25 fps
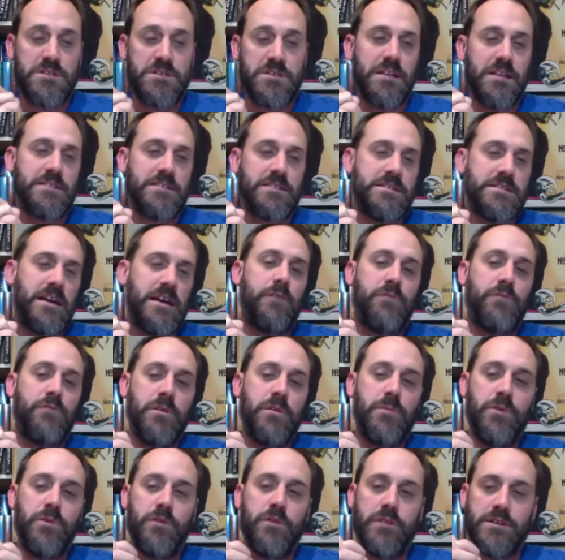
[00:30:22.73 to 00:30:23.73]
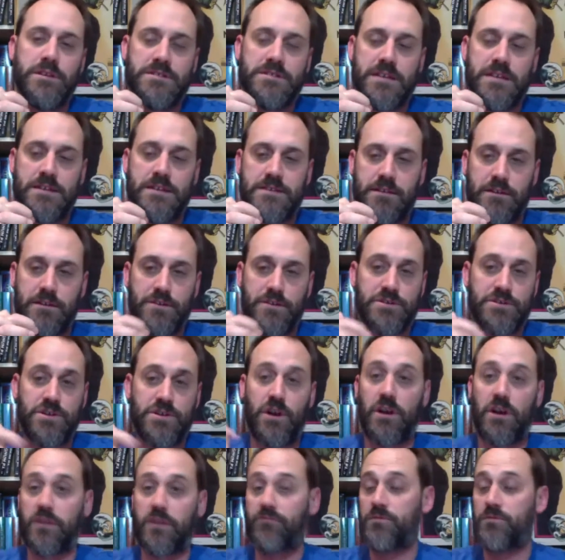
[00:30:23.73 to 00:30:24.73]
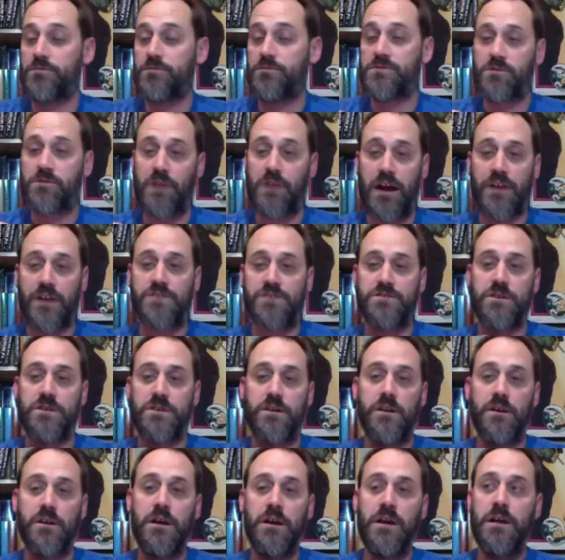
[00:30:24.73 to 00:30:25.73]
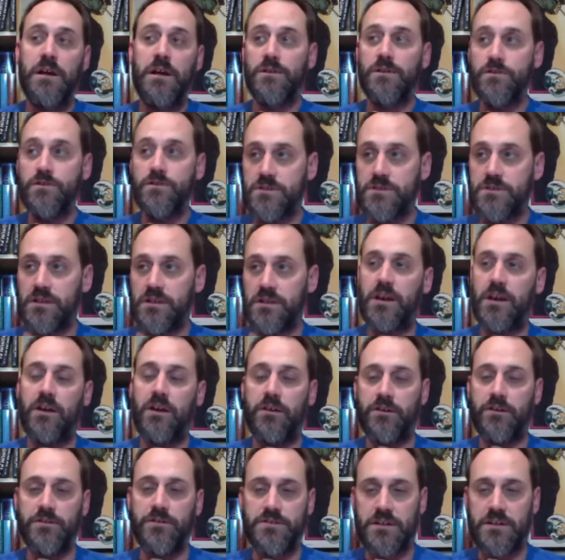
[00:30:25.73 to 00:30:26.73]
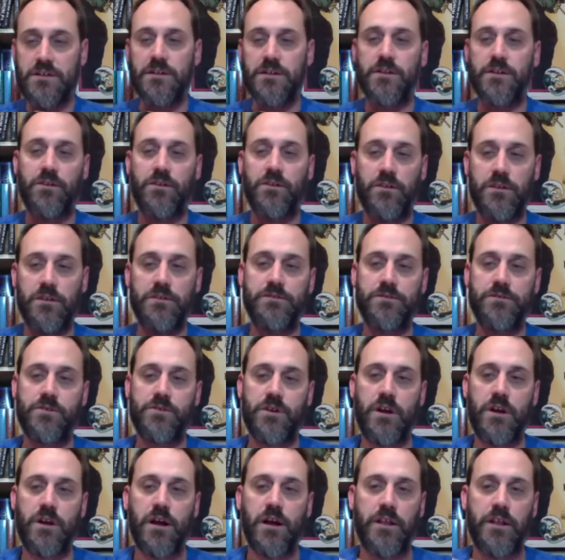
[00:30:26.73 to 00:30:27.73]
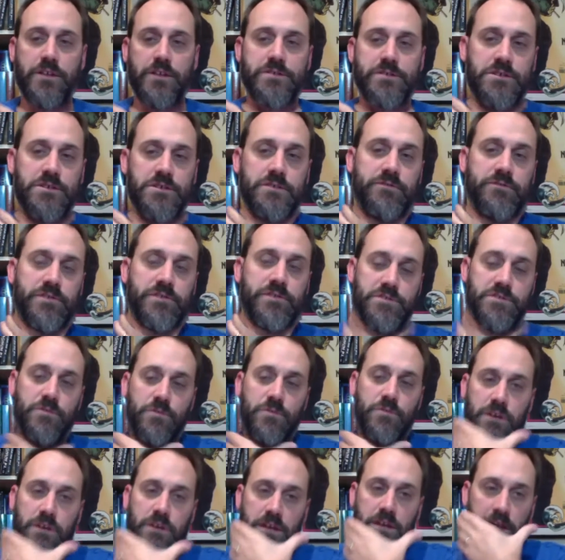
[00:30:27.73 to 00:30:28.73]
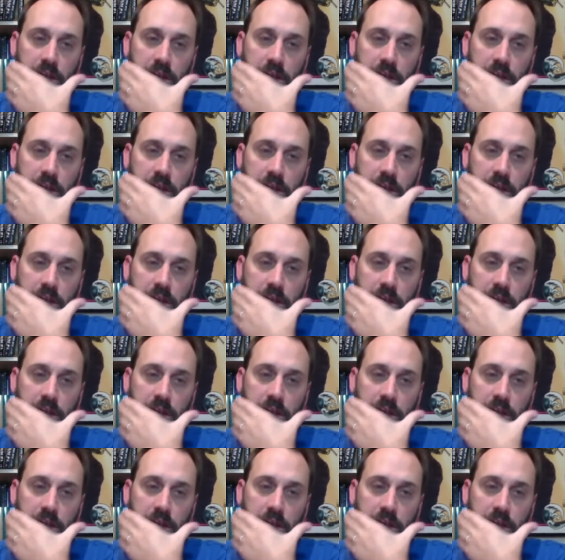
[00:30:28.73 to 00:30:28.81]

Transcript: And it's not a reboot in the sense that they're starting from scratch. They're using characters in the current chronology of the story,